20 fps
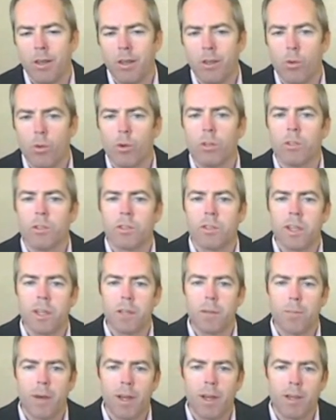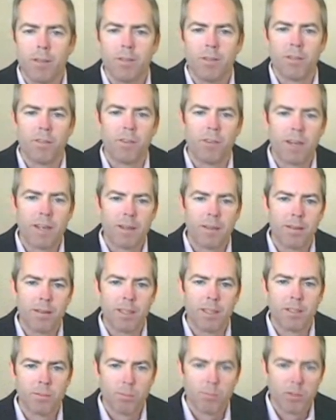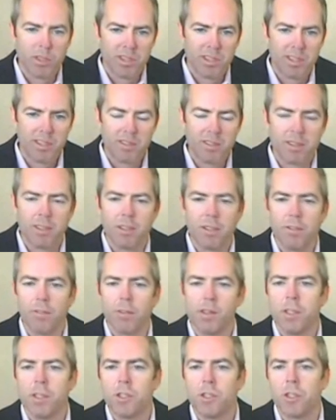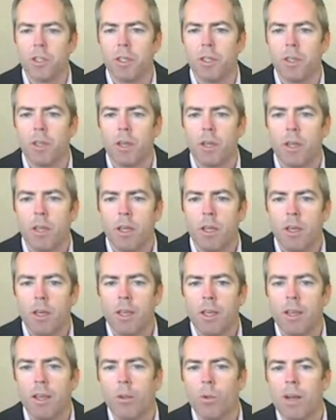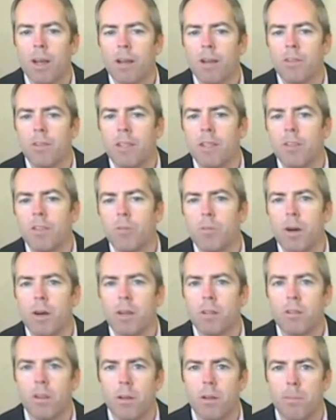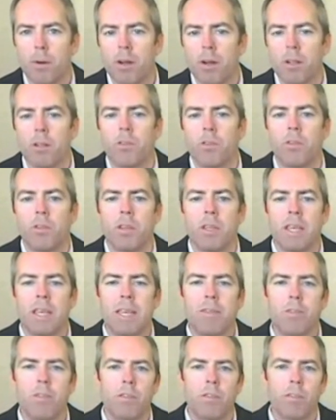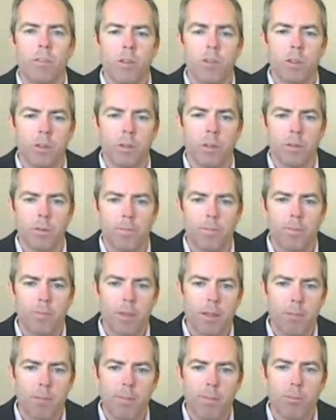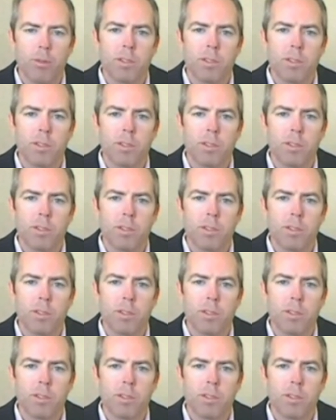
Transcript: In order to stay competitive and fight its persistent deflation, but we'll have to ease monetary policy even further by